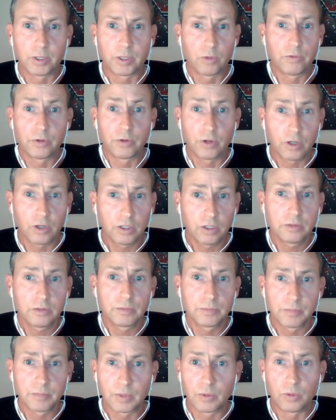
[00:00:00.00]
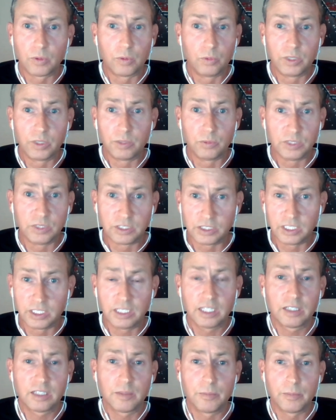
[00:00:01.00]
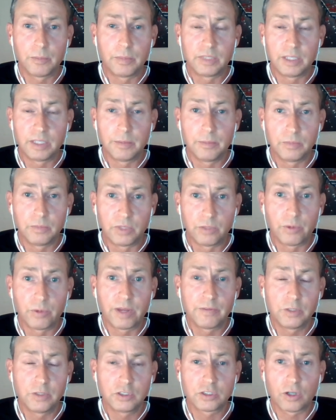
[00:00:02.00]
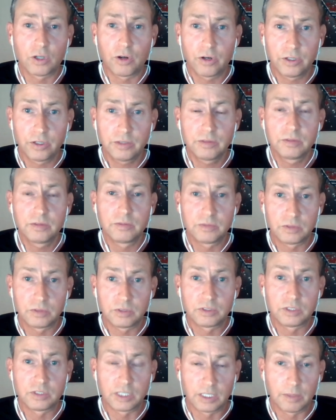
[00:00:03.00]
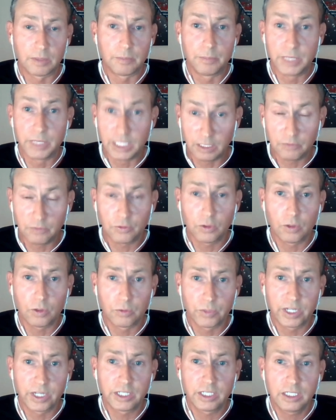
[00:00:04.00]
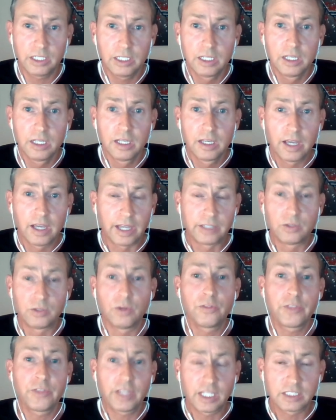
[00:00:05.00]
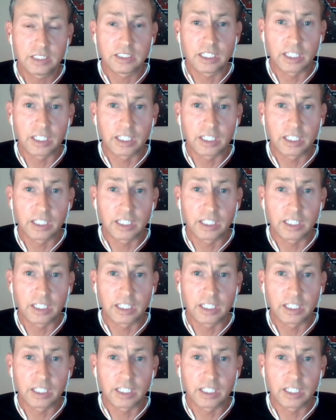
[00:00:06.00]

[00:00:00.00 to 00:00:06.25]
But overall, we see that the revenues are meaningful already. I don't think it's